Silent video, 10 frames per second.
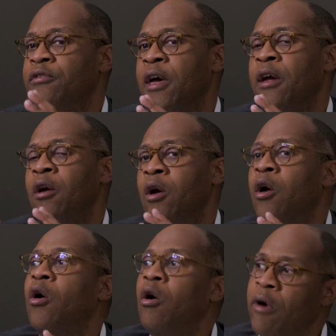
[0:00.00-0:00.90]
that,
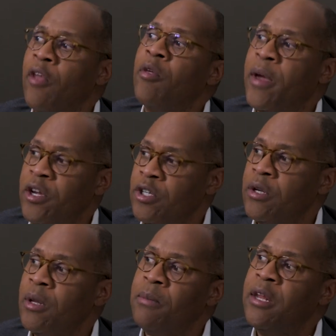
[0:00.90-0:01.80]
around the
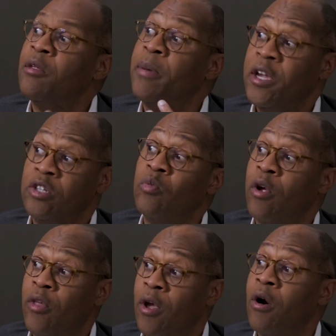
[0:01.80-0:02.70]
patient and meeting the patient
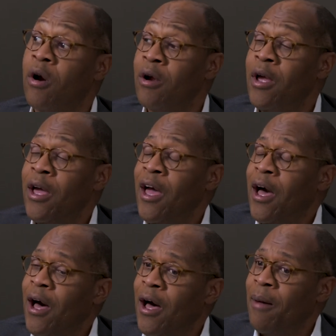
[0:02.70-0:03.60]
where they are.
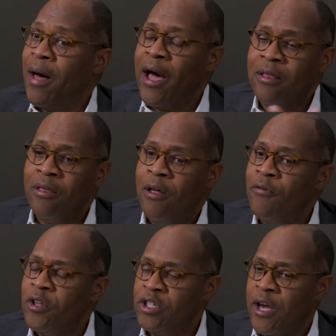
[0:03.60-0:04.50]
I'd
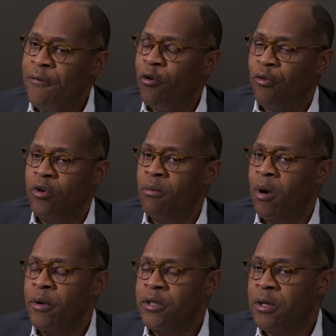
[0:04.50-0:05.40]
love to chat for a few
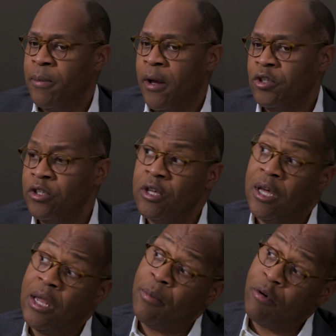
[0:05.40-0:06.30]
moments about just the
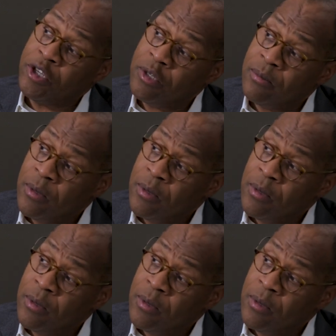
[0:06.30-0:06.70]
collaboration